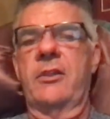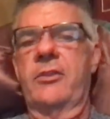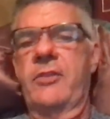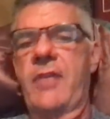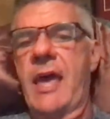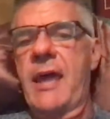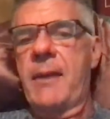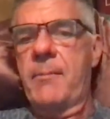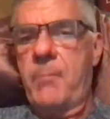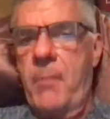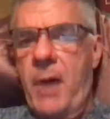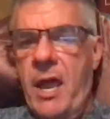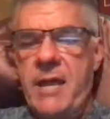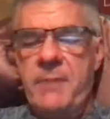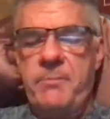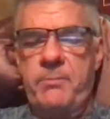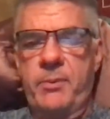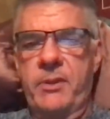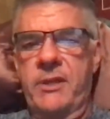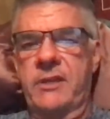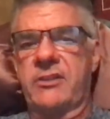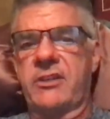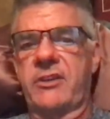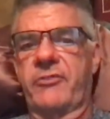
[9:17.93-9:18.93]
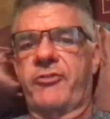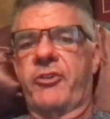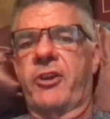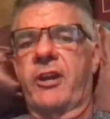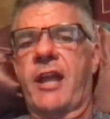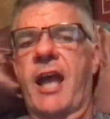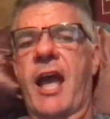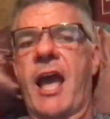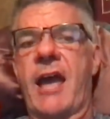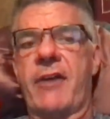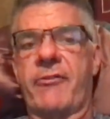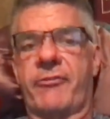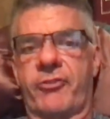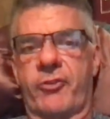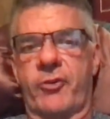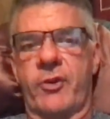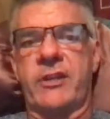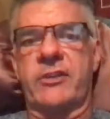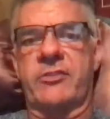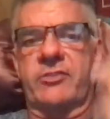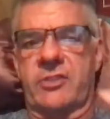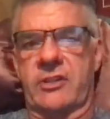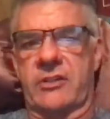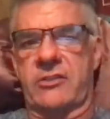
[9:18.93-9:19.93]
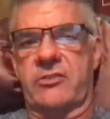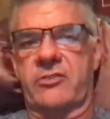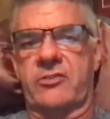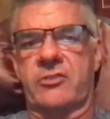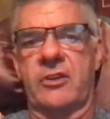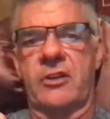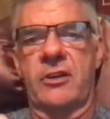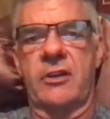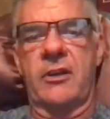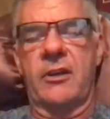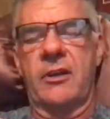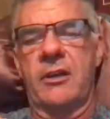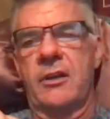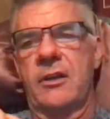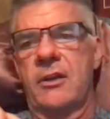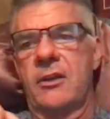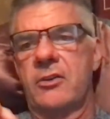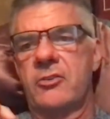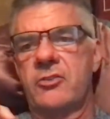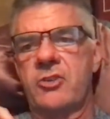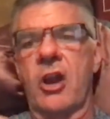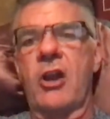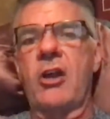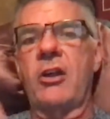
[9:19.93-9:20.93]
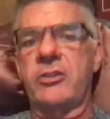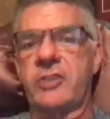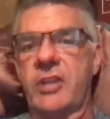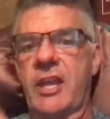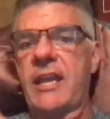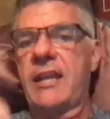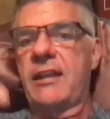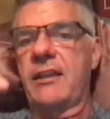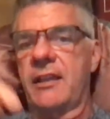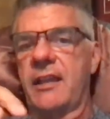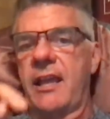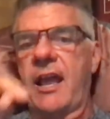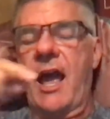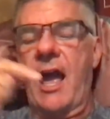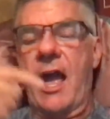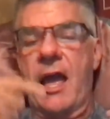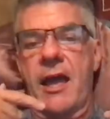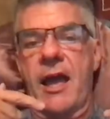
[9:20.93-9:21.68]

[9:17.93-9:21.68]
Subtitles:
That might be a different guy. For instance, Charles Haley,